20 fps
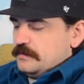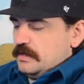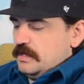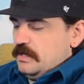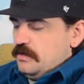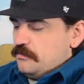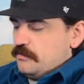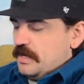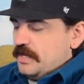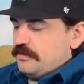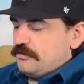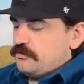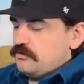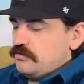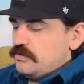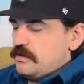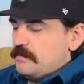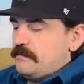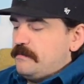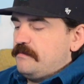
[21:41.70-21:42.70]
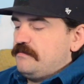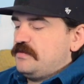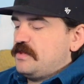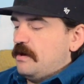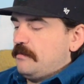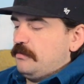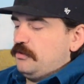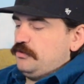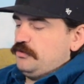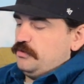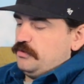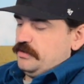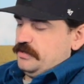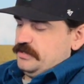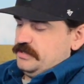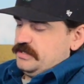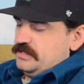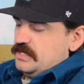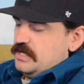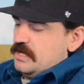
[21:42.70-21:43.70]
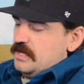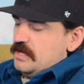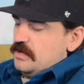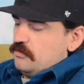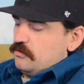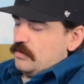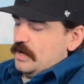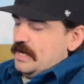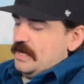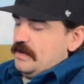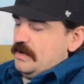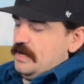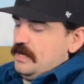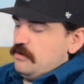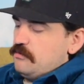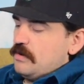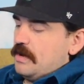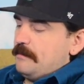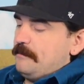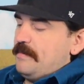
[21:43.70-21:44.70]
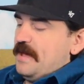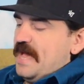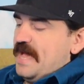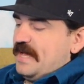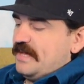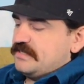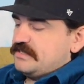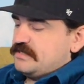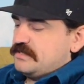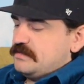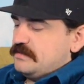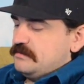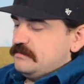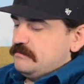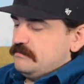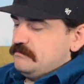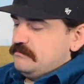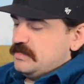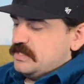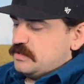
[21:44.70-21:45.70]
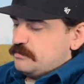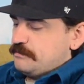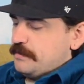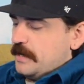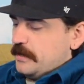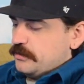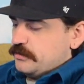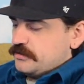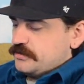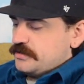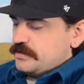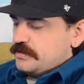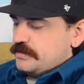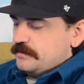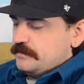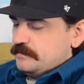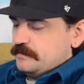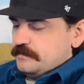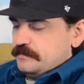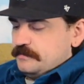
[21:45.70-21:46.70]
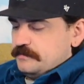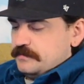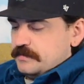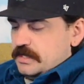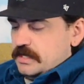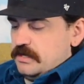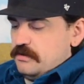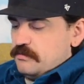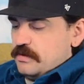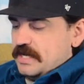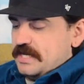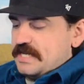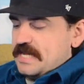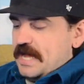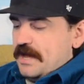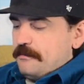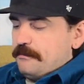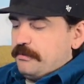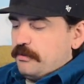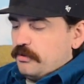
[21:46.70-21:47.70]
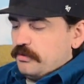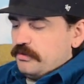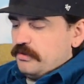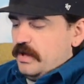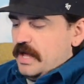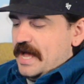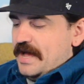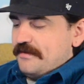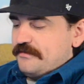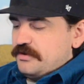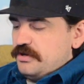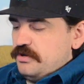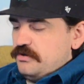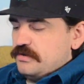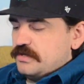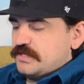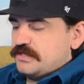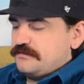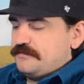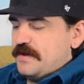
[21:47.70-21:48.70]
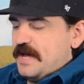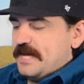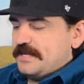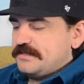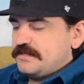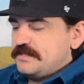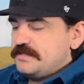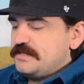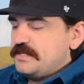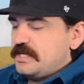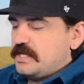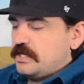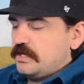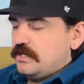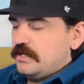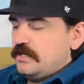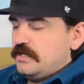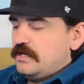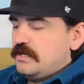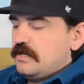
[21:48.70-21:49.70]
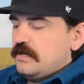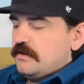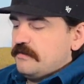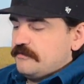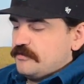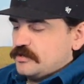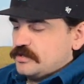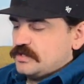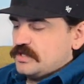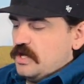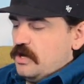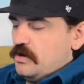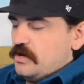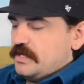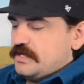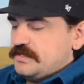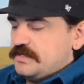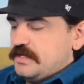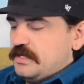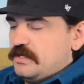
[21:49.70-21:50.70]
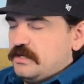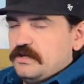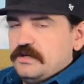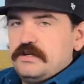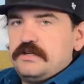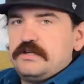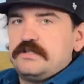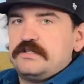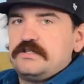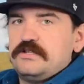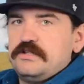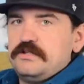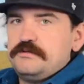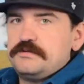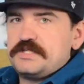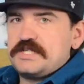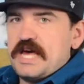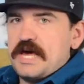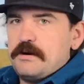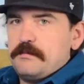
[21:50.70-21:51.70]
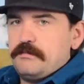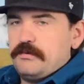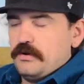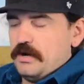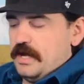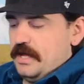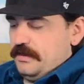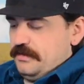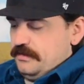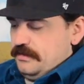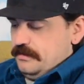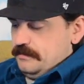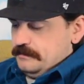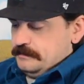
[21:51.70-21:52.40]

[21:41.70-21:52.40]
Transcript: He ran through the double doors. He ran past Miss Post. He ran down Portal Avenue as fast as he could for as long as he could until he was out of breath.